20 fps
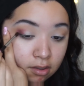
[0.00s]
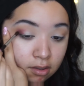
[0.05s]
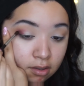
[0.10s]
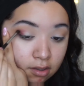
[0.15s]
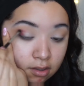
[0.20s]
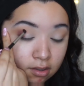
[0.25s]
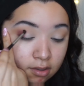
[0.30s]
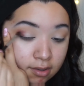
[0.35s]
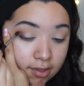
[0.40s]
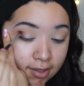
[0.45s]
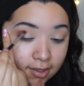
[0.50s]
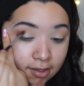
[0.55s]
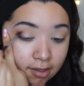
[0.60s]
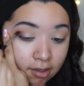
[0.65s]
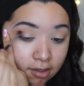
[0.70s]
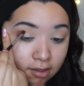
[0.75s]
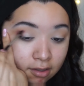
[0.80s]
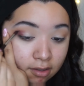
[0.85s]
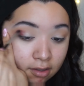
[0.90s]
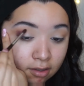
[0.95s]
And taking
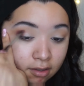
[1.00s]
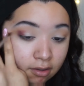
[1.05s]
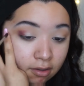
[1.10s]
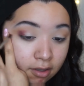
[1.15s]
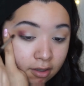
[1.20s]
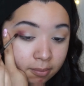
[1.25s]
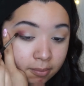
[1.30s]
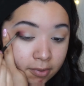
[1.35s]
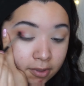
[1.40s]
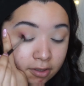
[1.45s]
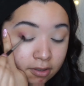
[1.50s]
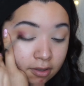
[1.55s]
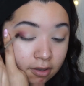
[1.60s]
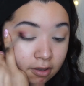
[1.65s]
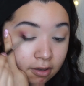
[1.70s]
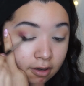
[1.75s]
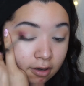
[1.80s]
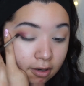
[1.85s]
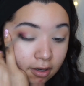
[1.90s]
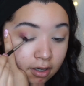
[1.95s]
it a little up into the
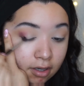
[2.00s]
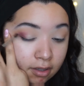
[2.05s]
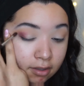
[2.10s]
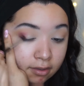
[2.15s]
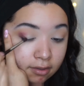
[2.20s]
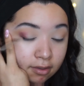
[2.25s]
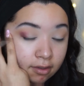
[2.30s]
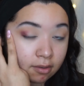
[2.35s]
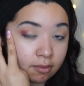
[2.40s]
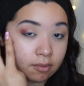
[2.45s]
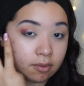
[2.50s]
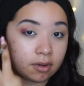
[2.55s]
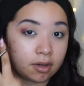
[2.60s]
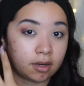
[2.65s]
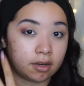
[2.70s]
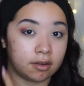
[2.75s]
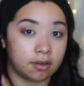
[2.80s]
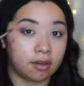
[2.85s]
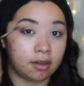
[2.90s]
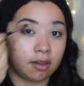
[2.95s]
crease. I want
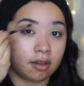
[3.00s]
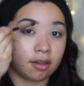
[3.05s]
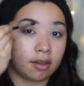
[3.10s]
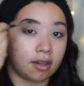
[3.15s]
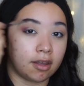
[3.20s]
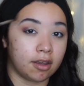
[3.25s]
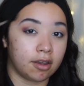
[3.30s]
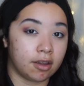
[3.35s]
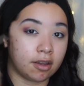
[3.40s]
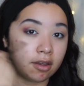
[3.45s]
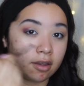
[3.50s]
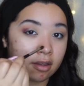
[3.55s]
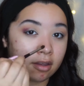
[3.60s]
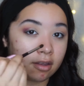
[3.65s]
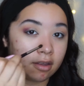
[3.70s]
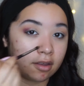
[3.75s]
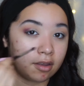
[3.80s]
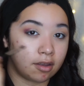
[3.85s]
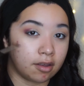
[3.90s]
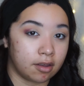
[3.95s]
it to look like
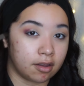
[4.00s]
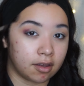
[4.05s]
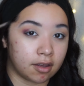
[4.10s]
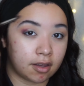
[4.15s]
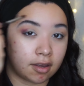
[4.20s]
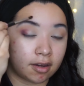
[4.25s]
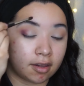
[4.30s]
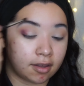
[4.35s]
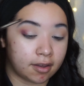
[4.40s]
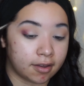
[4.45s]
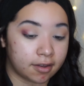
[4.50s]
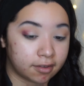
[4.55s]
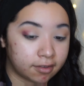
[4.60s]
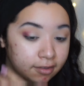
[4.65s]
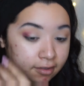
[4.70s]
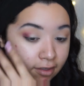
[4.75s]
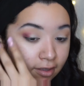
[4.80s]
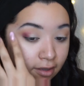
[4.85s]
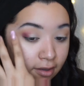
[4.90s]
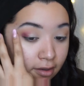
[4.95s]
kind of like a
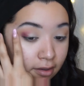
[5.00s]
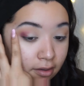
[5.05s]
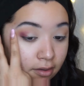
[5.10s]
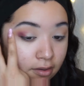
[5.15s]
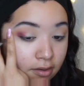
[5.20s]
C.